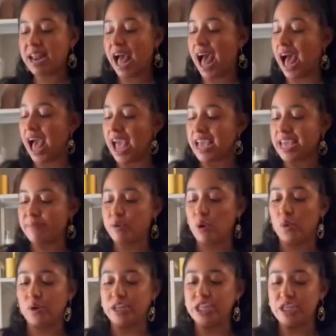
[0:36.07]
I am
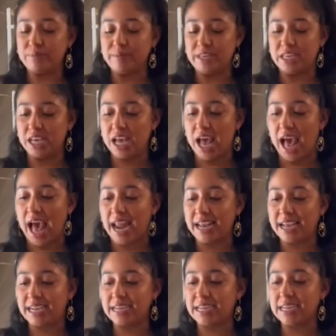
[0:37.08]
going to be
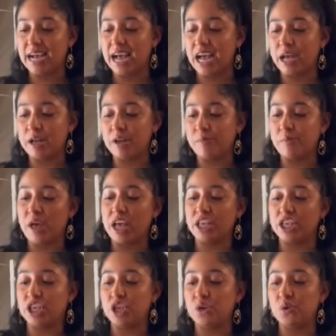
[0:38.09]
adding a
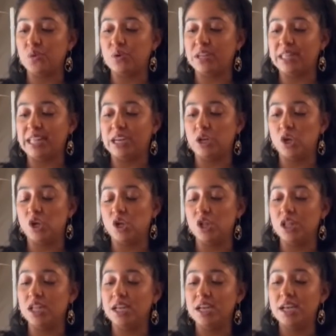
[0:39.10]
cute
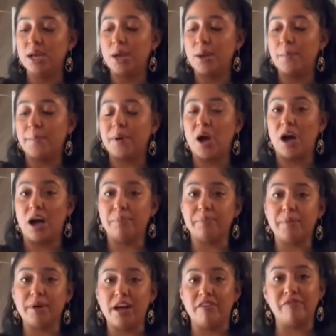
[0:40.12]
little
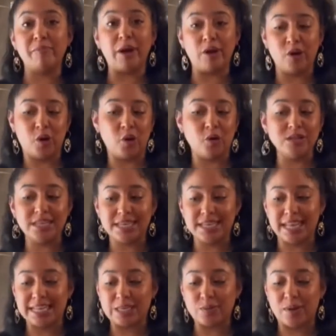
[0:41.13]
pot of marigolds to
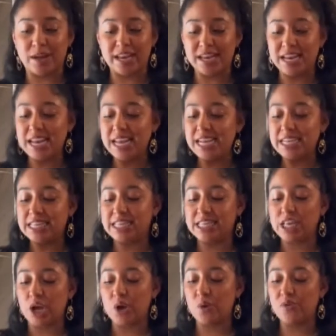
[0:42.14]
this one.
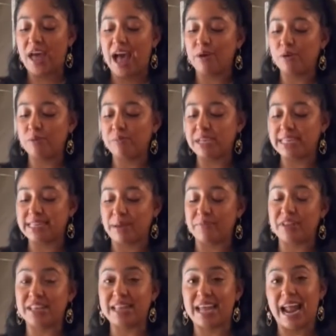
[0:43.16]
So that will be
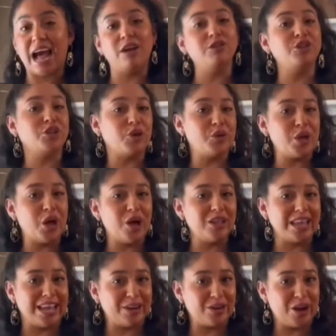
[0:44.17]
something that I'll show y'all
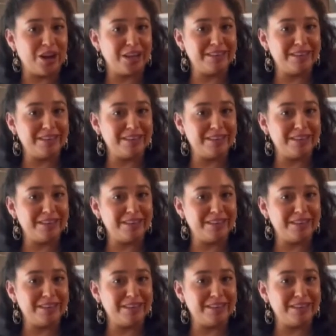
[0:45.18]
later on.